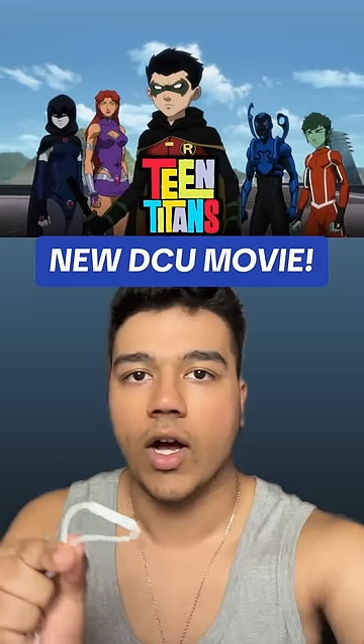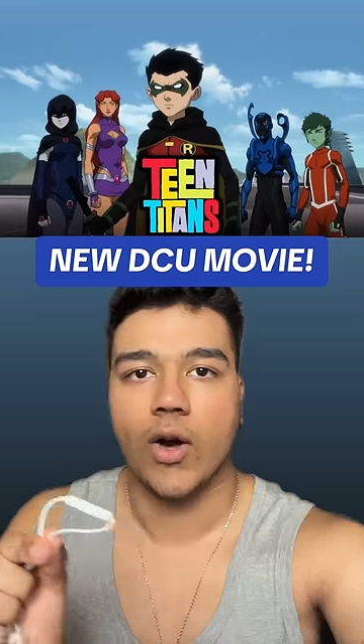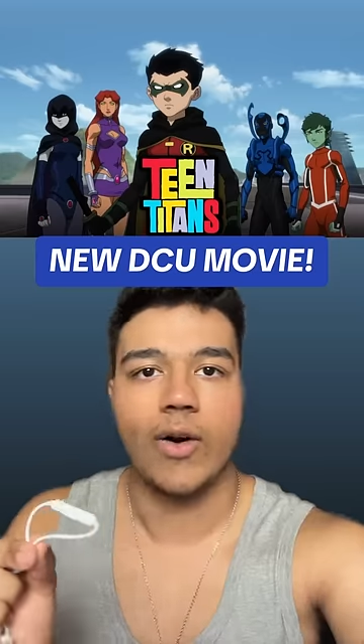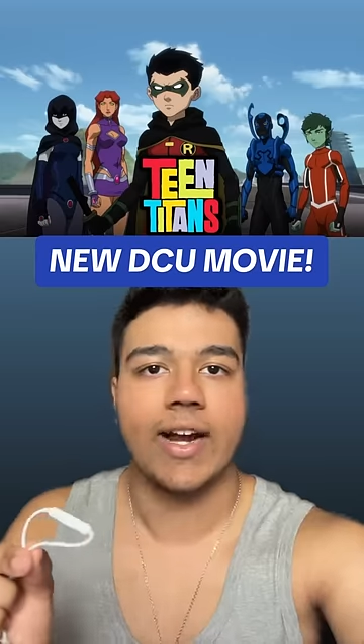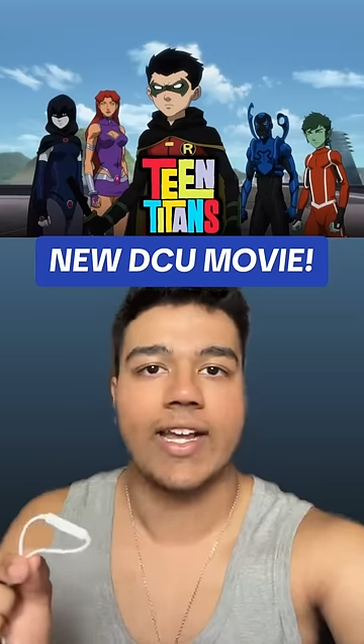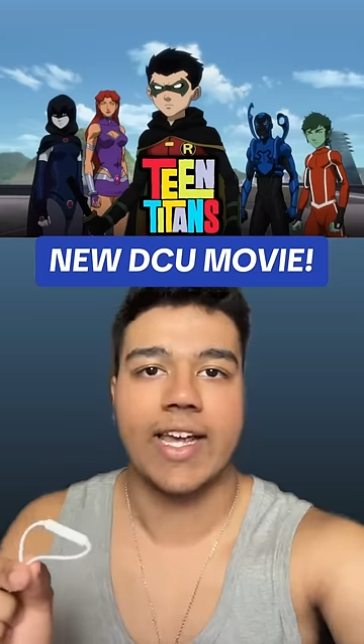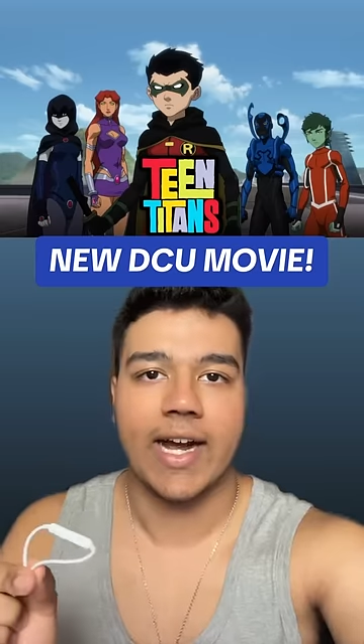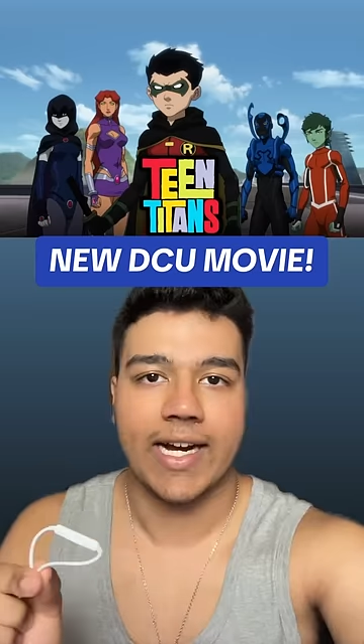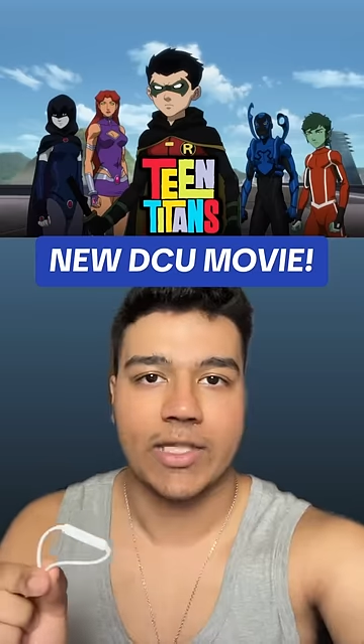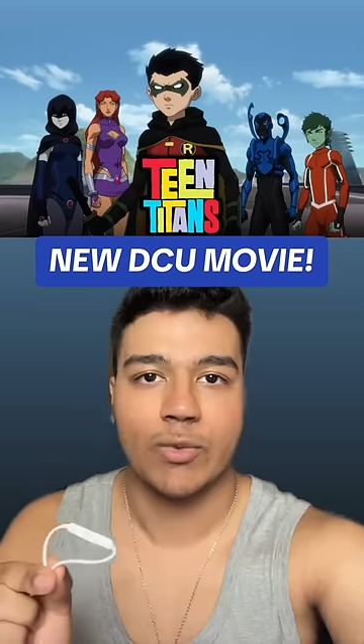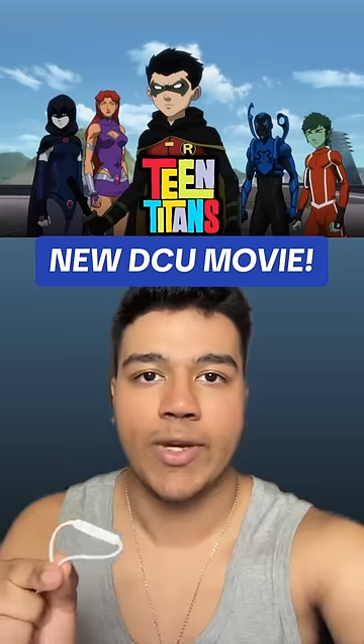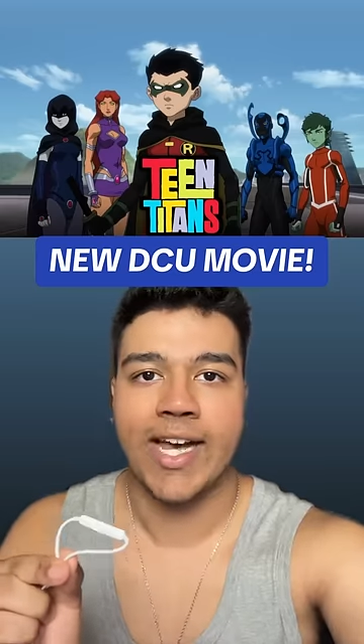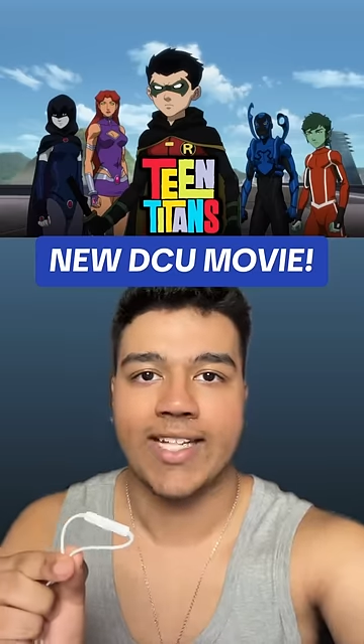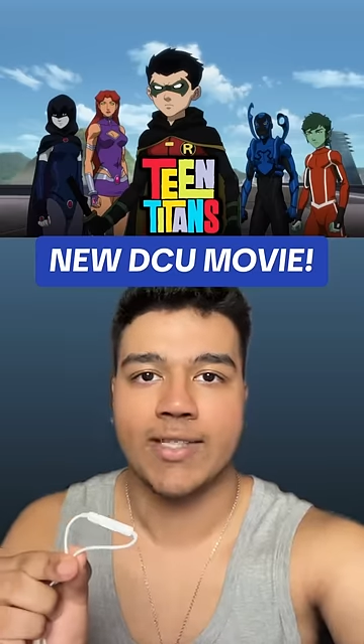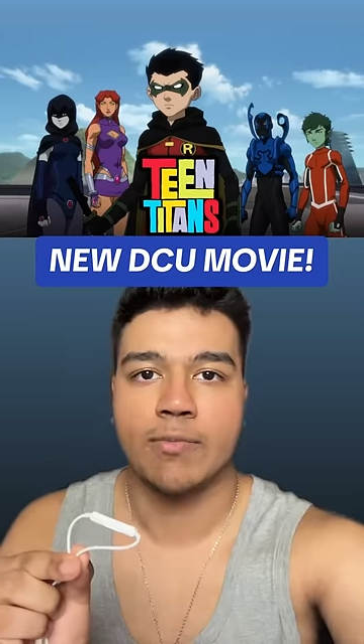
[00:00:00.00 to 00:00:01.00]
Alright guys,
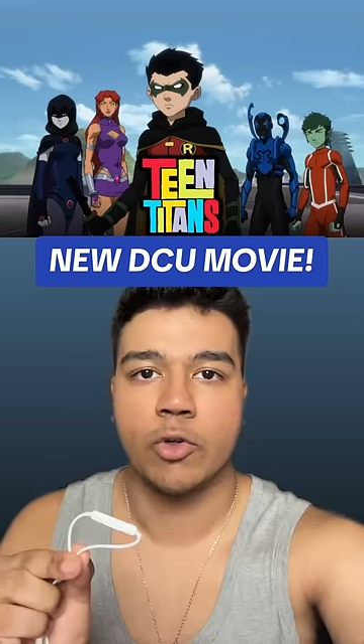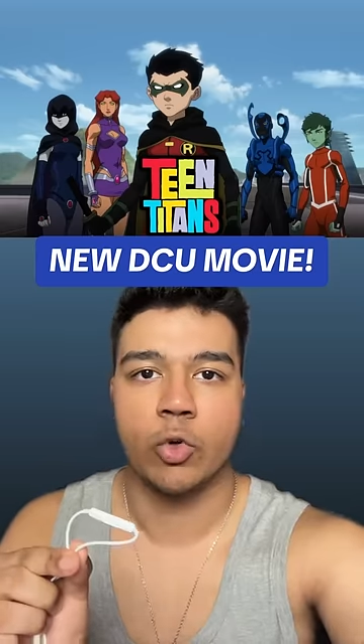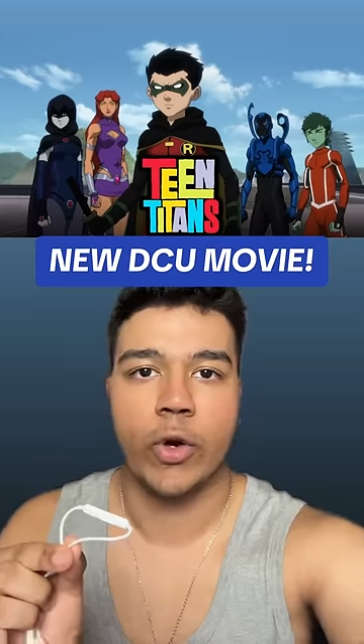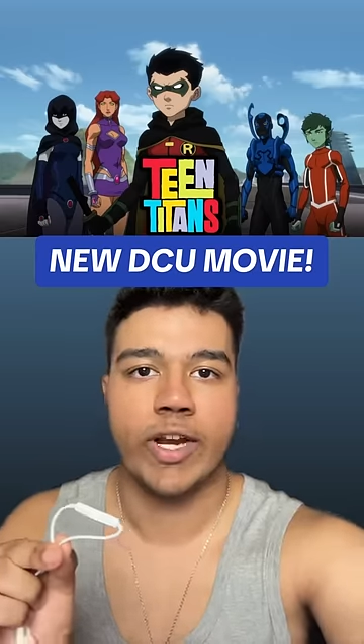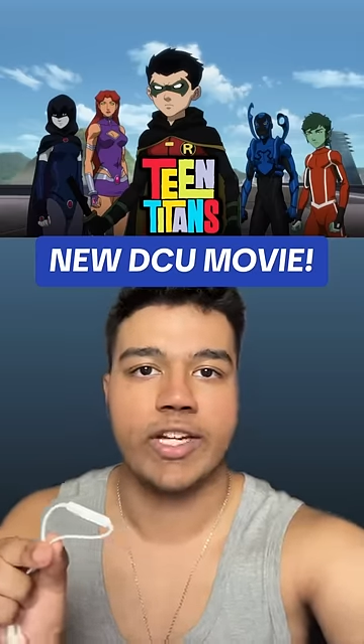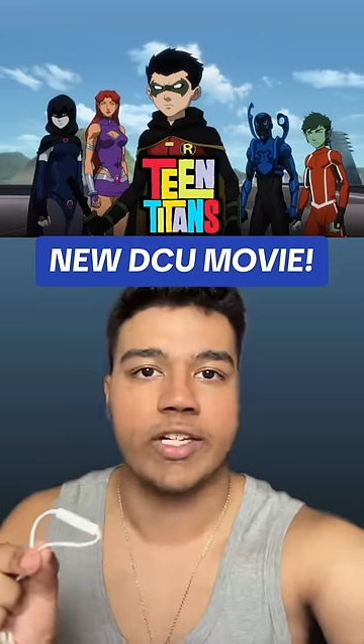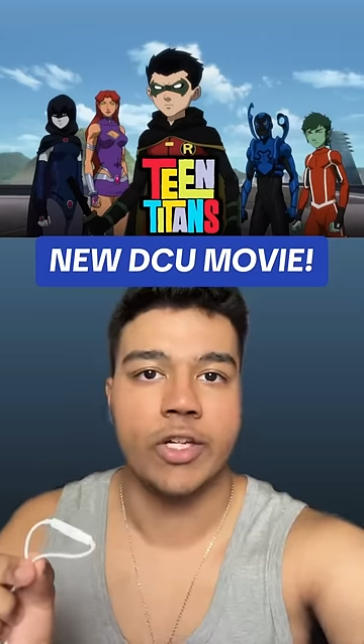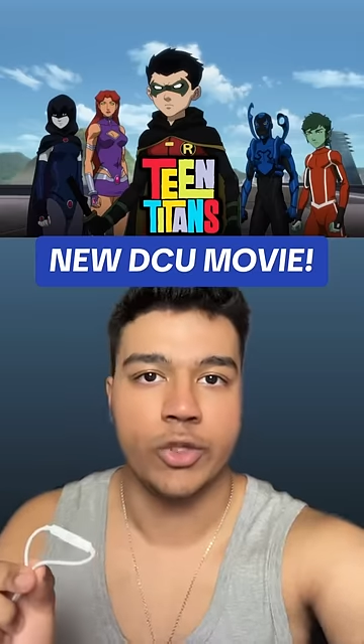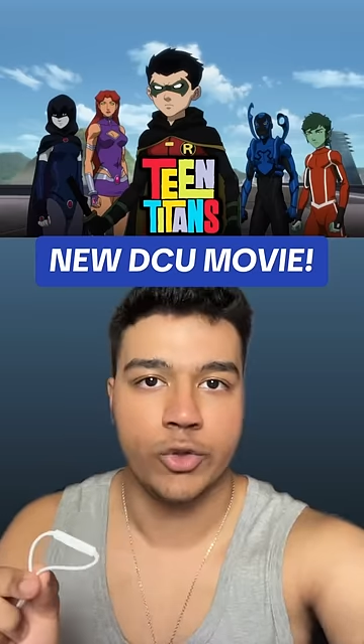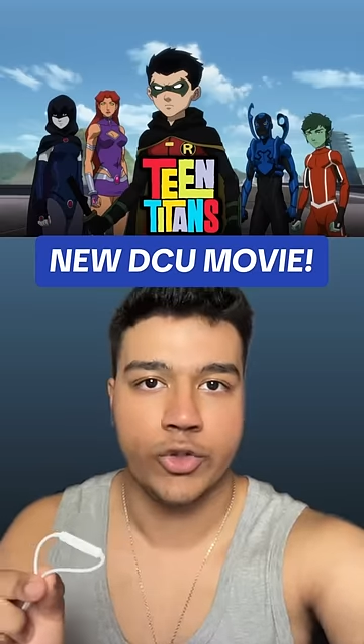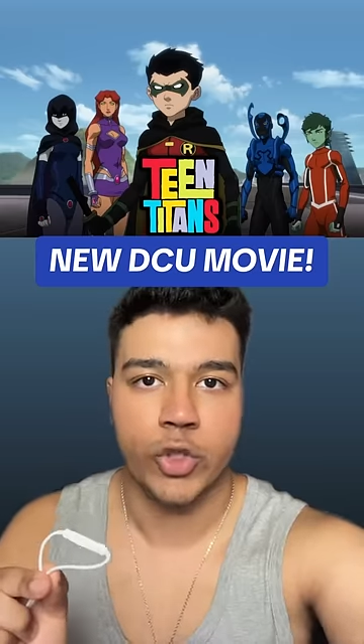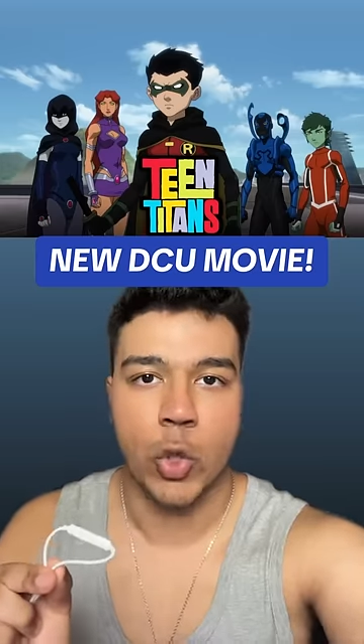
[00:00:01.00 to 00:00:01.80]
we got some great news.